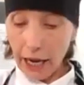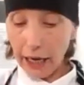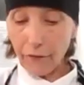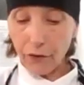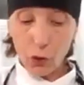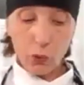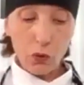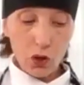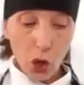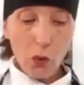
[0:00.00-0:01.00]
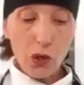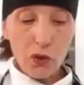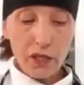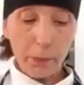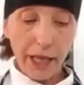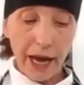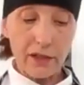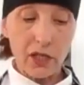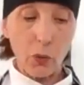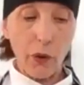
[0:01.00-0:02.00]
If you don't use the
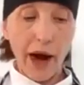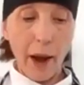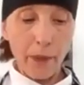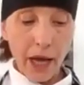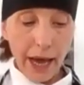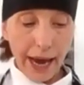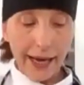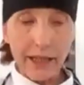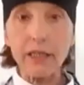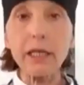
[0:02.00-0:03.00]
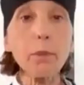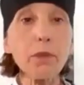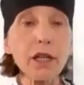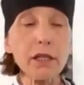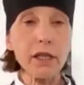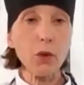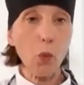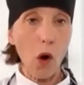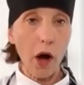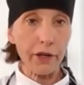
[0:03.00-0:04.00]
plastic wrap and dip this in
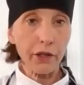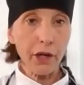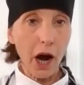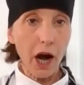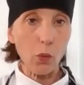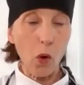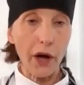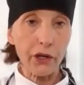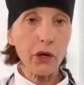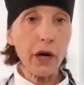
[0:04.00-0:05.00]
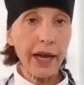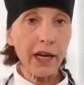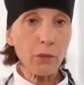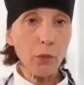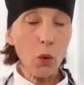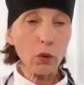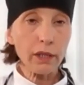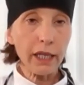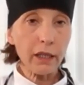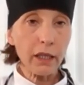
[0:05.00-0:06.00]
water, hot water, and unmold
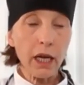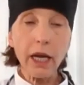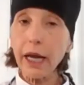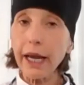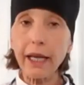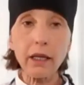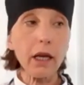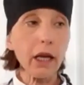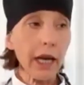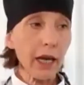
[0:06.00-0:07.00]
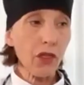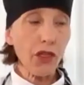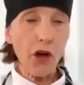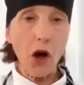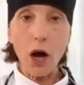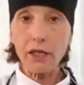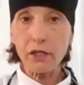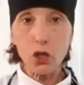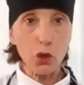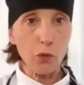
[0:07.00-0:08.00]
it, it
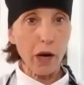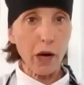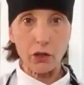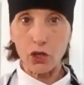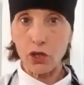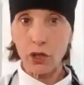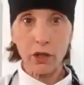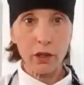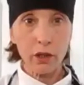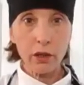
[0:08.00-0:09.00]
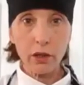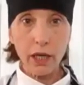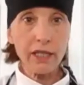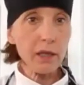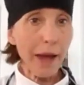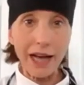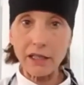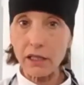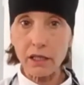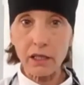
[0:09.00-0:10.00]
thaws too much. It's a
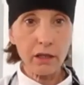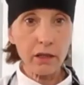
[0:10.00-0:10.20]
mess.